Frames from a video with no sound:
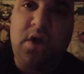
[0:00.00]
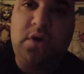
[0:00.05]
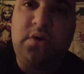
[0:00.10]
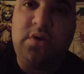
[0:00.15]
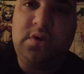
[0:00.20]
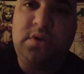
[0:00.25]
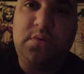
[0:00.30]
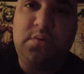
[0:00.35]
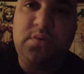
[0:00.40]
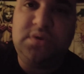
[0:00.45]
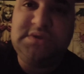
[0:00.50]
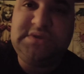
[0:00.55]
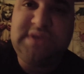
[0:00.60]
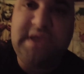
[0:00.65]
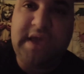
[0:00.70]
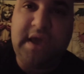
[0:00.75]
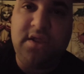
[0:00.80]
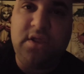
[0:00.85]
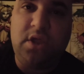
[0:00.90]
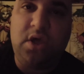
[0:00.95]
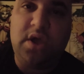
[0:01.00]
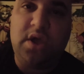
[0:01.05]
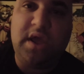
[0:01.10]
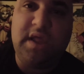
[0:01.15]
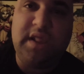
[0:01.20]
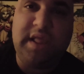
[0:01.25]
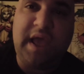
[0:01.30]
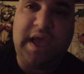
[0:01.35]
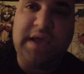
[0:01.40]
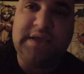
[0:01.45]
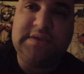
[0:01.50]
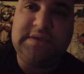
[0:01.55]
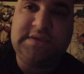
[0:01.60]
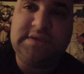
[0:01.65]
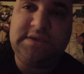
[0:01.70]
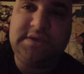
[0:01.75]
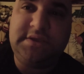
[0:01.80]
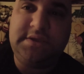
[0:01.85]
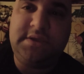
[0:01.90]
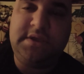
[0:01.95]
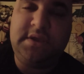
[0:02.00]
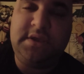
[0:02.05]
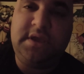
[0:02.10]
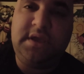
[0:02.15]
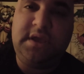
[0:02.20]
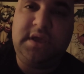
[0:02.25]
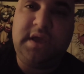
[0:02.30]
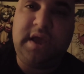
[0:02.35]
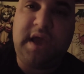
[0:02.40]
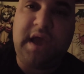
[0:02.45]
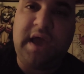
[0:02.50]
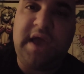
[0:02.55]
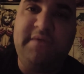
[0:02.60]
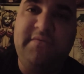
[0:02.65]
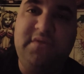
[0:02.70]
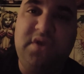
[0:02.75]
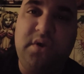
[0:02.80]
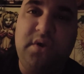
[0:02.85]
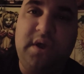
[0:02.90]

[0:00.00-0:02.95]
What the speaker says: to go. We'll see how long I last. I have